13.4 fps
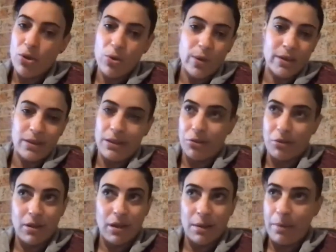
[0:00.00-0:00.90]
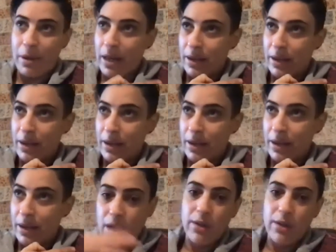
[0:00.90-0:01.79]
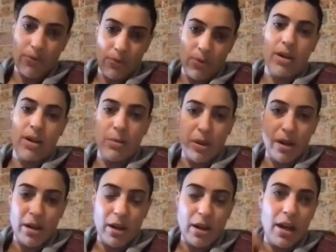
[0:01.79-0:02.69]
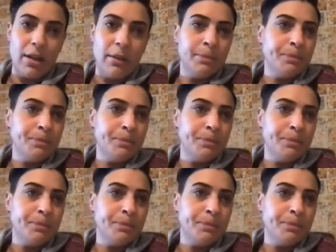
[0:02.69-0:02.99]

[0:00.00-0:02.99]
who has literally like paid for everyone in America.